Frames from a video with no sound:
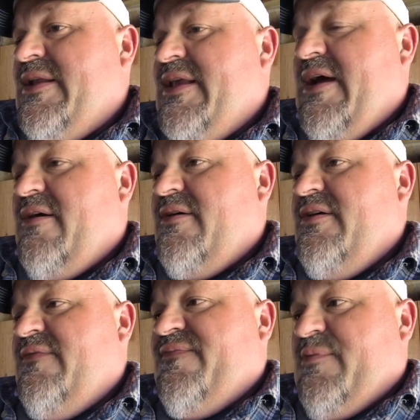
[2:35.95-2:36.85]
Now,
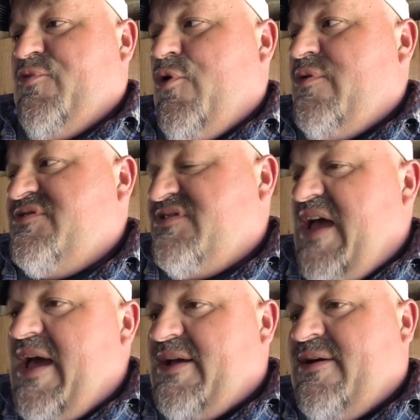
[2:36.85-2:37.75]
if I'm growing
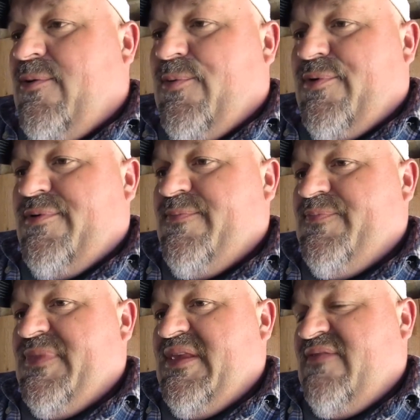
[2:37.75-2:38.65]
sack corn,
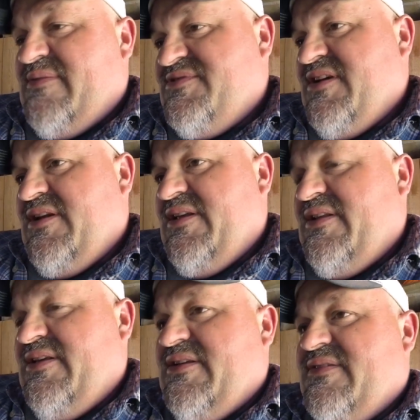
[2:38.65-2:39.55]
if I'm
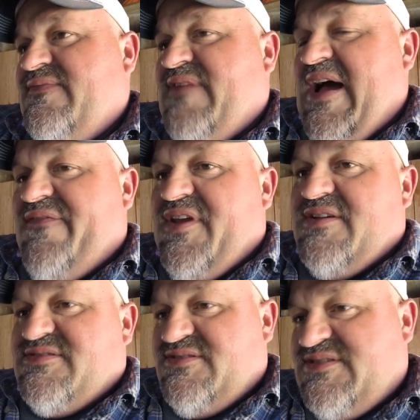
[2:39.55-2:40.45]
selling in a 5
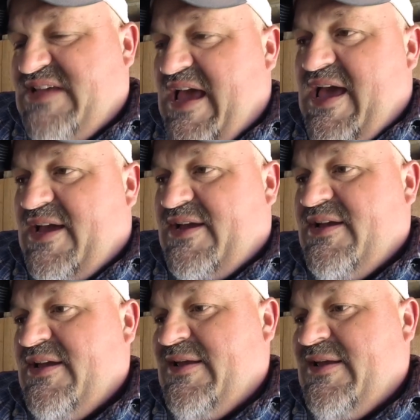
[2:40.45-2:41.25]
dozen sack,